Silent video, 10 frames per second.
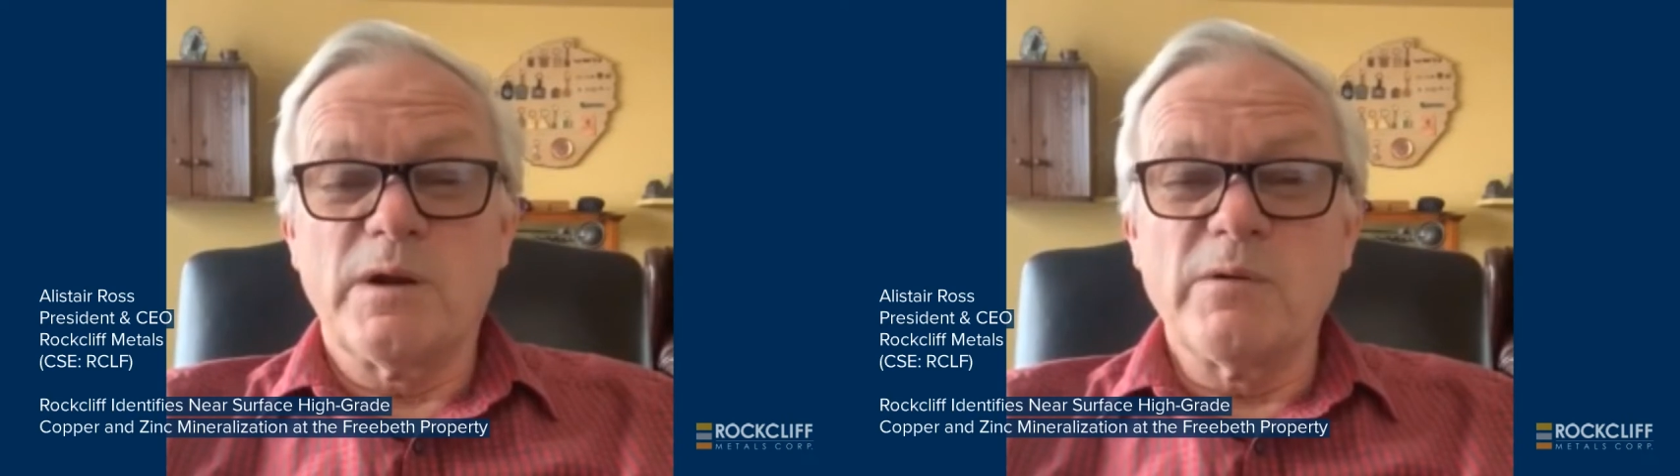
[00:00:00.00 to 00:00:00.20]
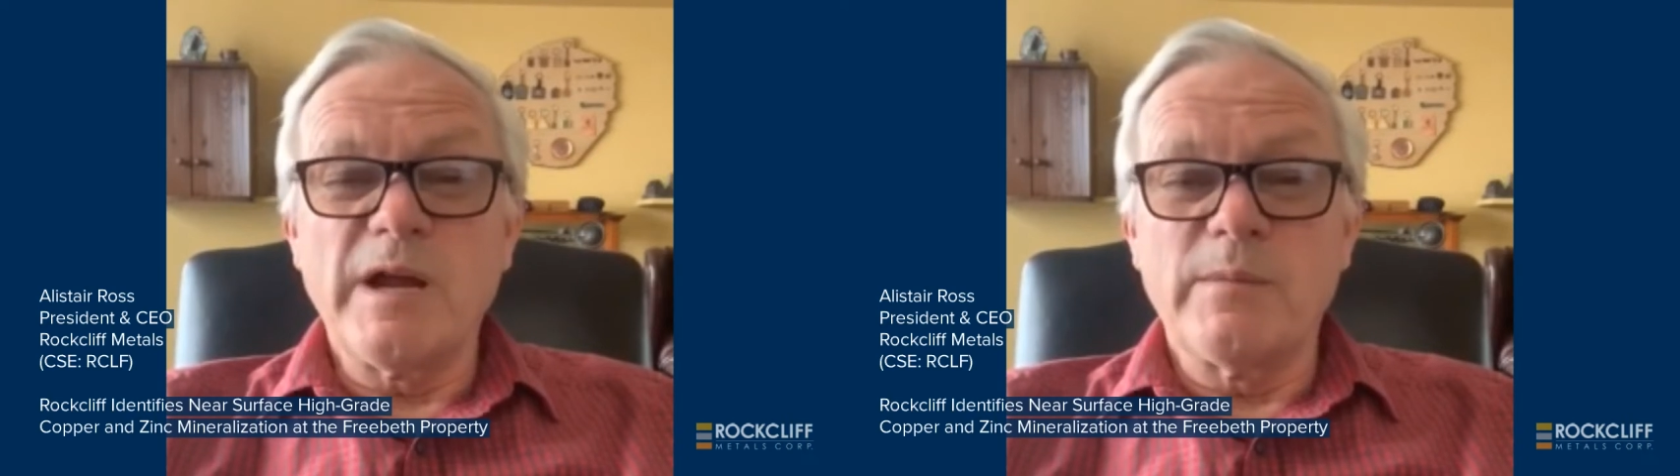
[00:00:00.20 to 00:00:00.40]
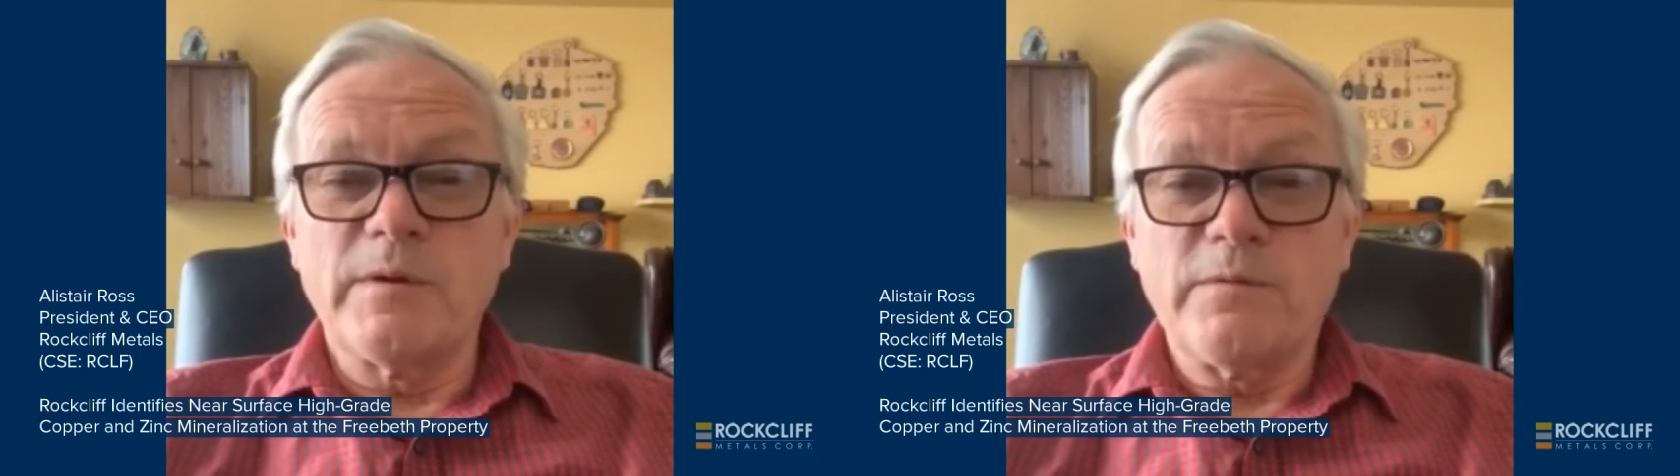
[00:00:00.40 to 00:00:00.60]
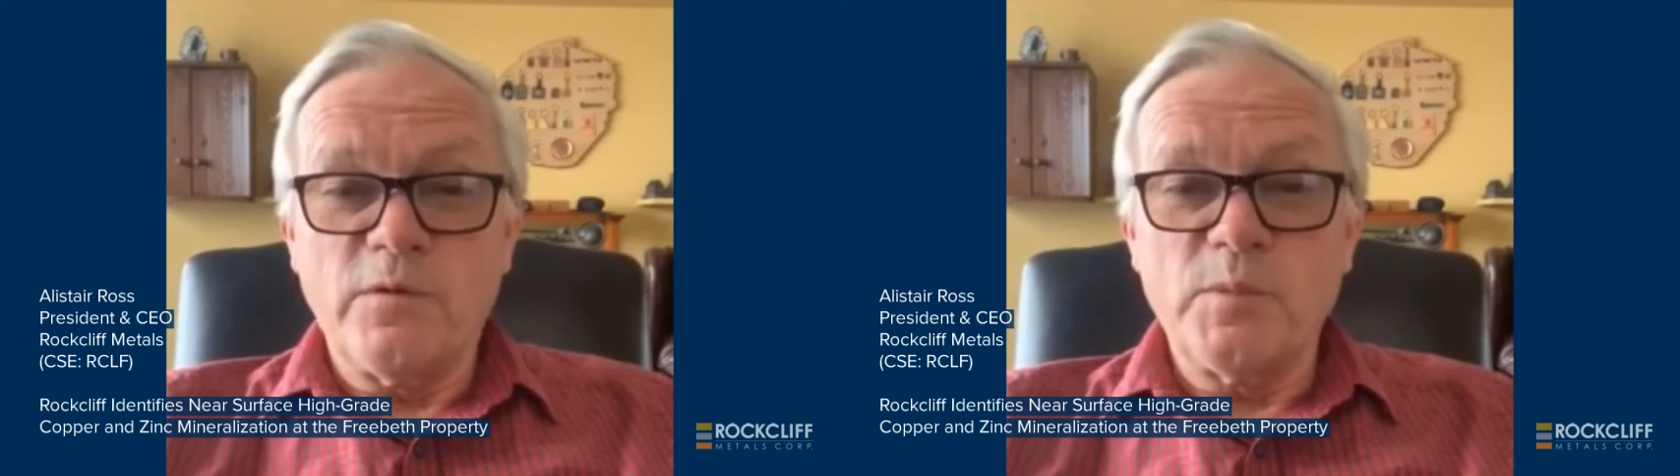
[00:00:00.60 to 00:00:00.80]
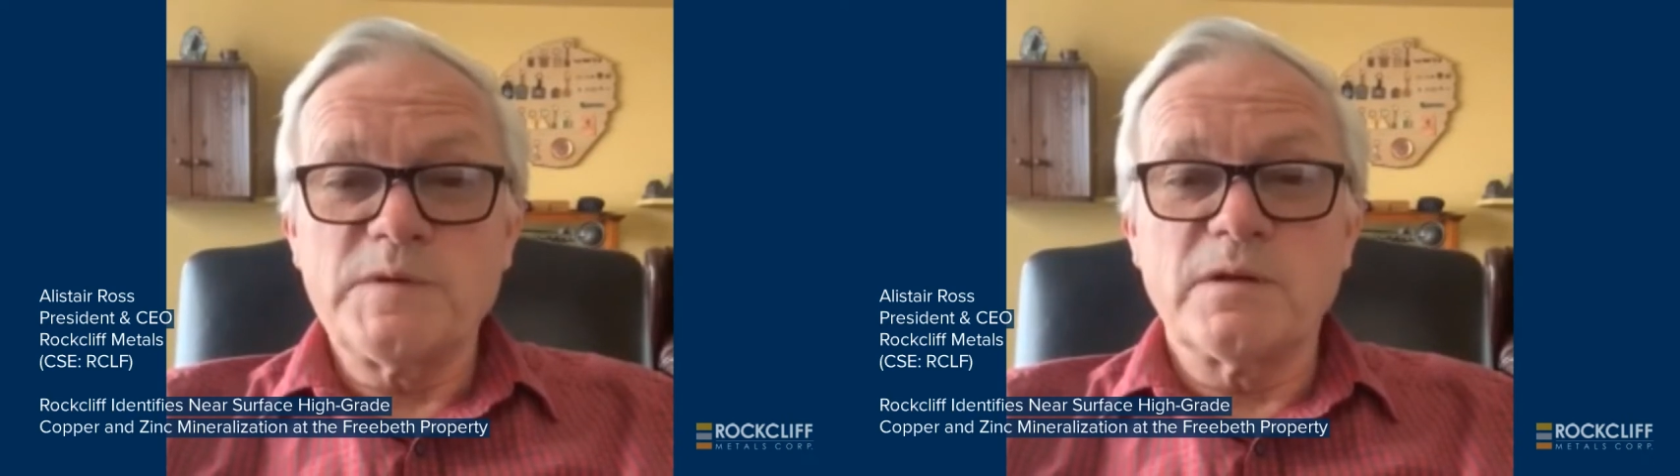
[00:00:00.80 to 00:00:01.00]
around about
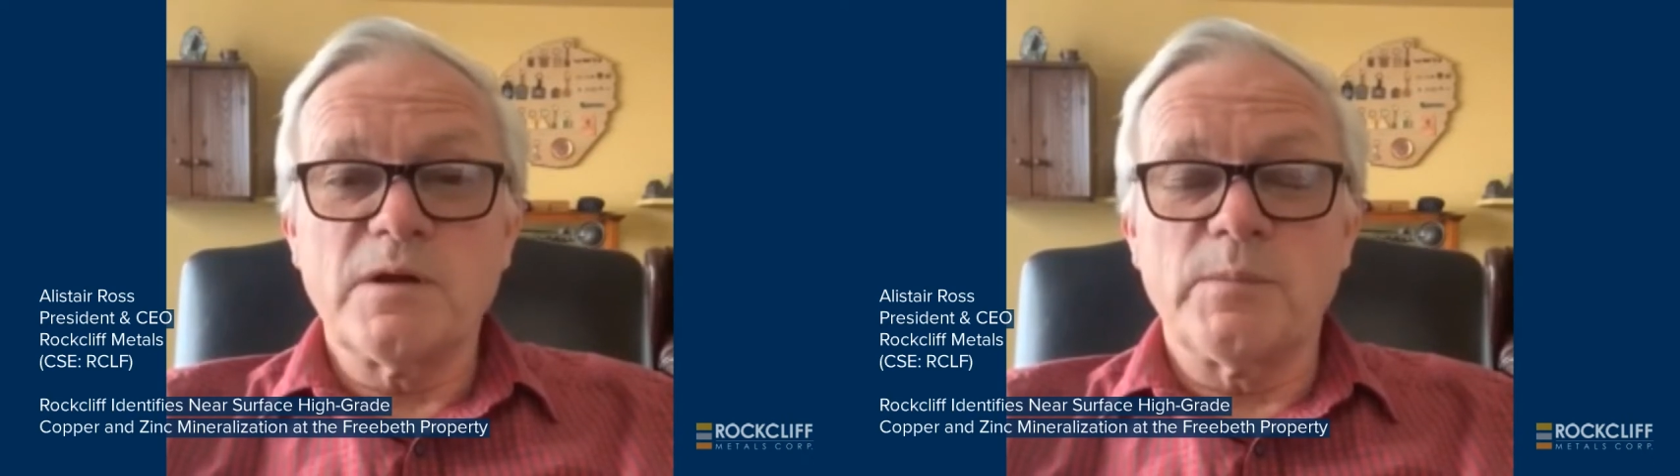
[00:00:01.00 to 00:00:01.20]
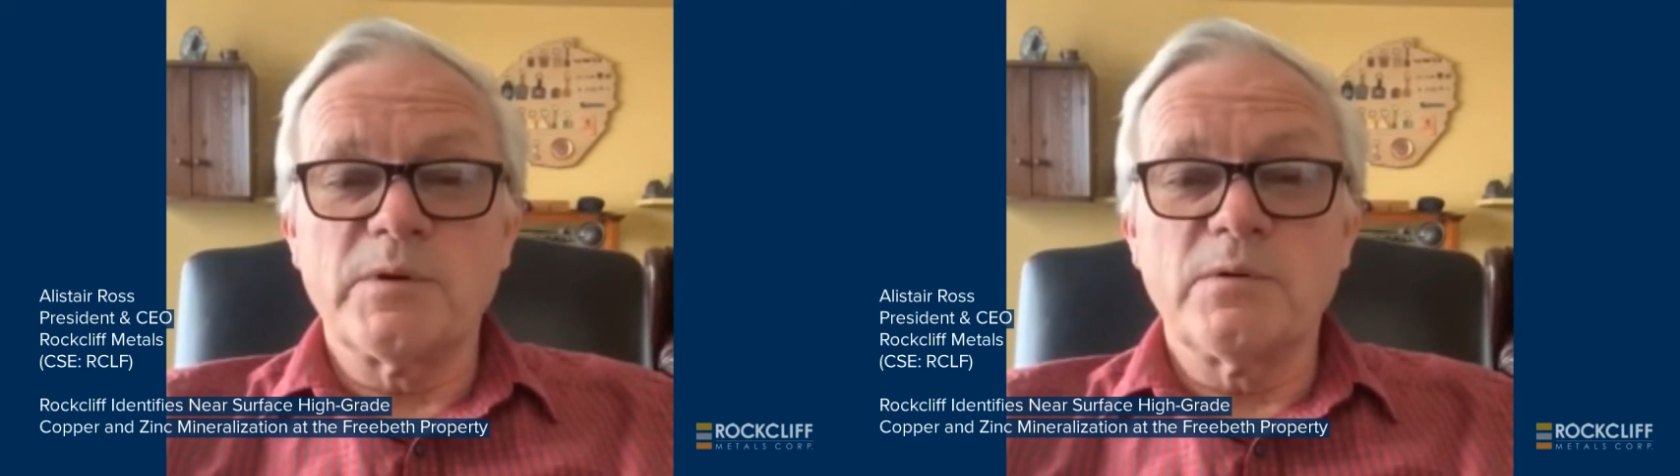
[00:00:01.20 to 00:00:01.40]
4% copper